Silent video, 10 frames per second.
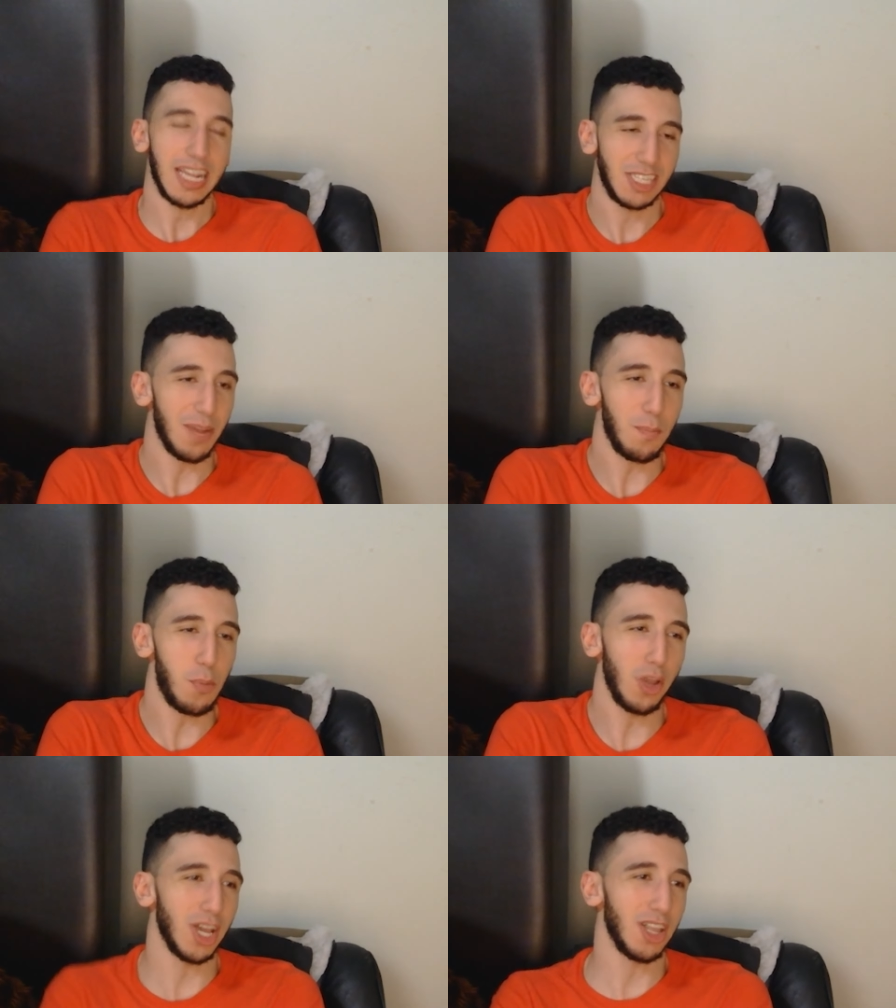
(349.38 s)
some
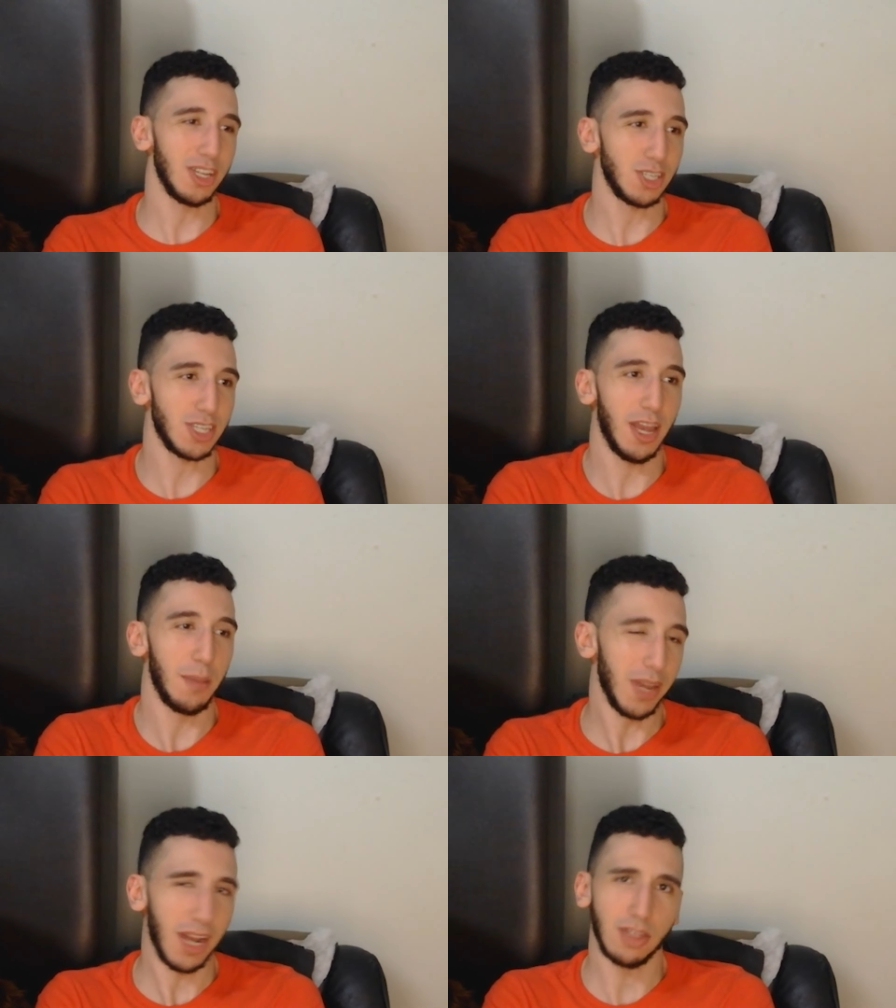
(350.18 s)
point, y'all are just gonna
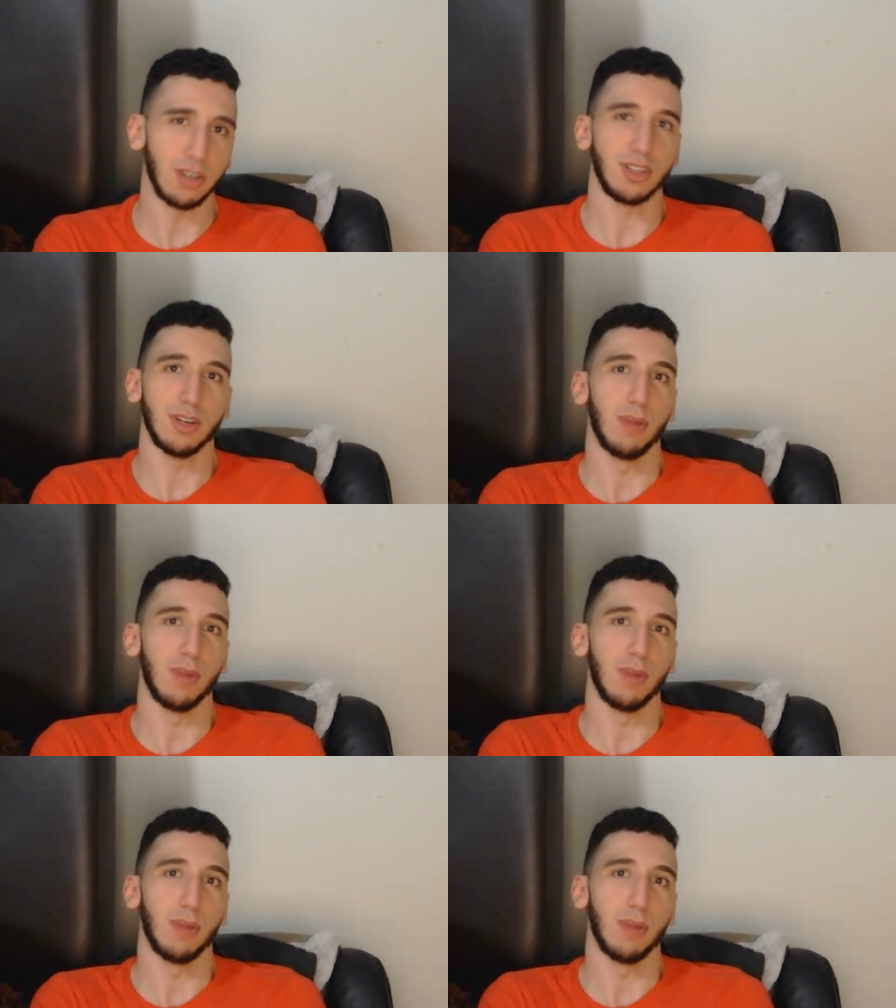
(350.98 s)
admit I look good, bro.